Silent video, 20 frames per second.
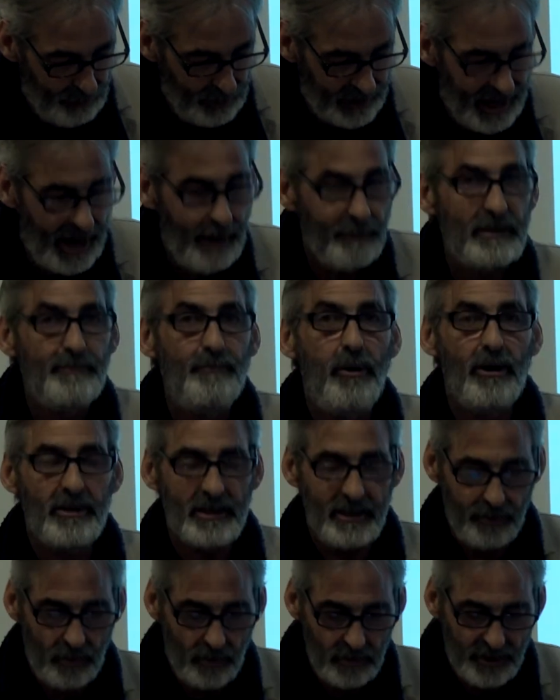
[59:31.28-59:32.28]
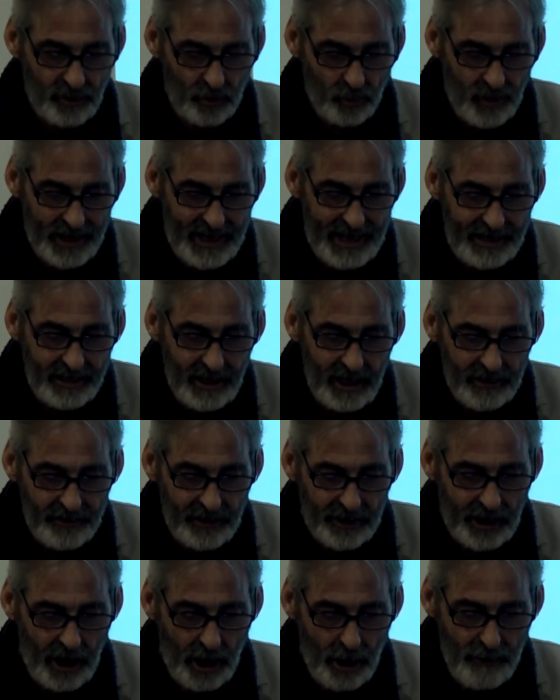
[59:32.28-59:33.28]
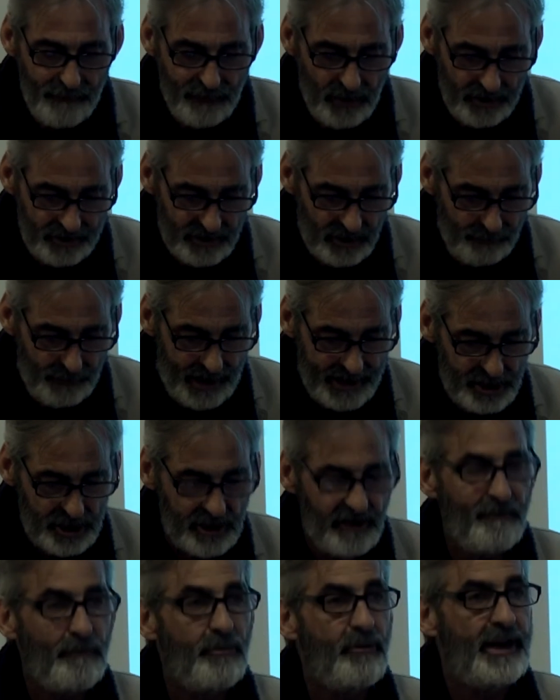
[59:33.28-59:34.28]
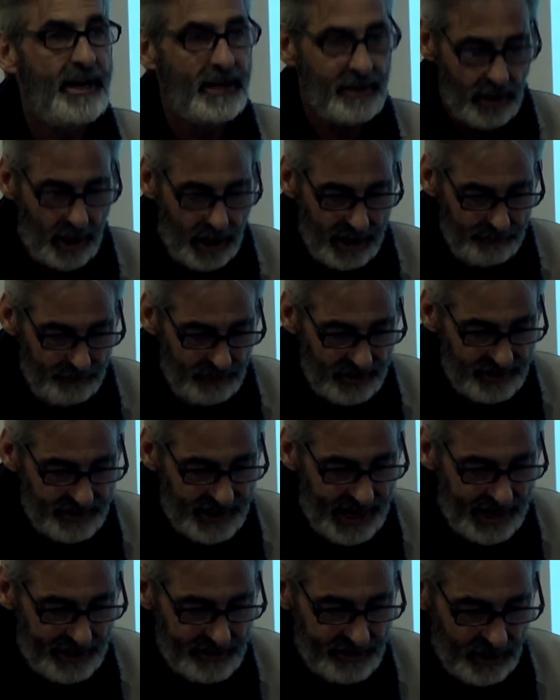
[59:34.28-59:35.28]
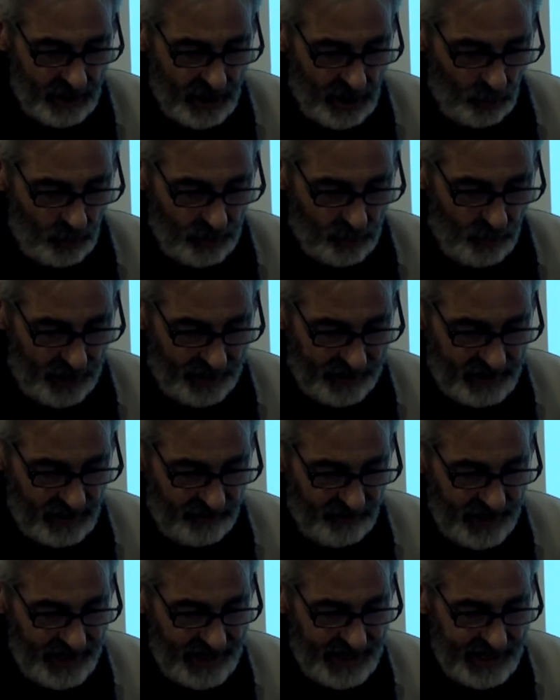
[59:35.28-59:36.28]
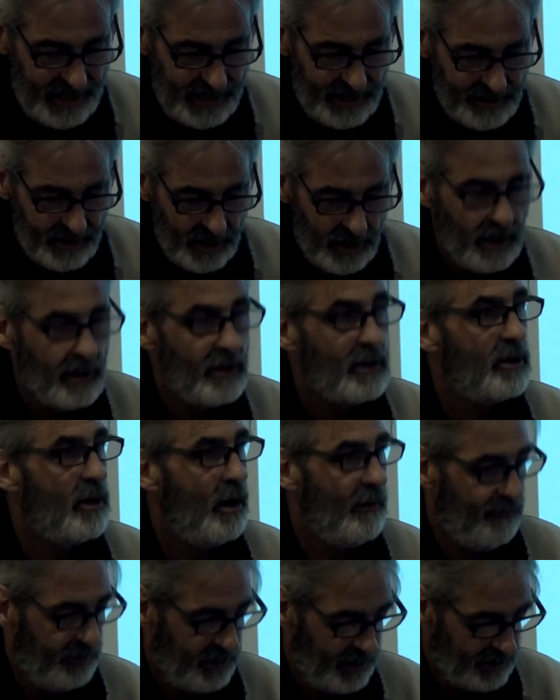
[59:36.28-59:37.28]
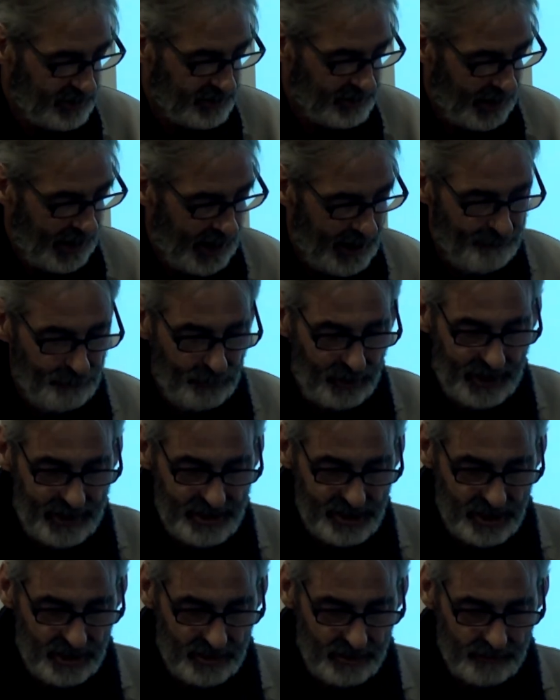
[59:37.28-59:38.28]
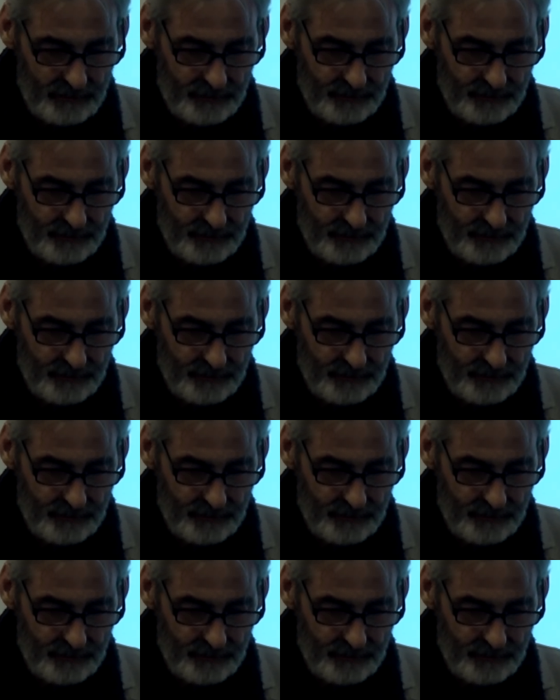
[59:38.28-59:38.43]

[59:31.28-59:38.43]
becomes possible to read the covert dimension of pre-Enlightenment text with relative ease, confidence and pleasure.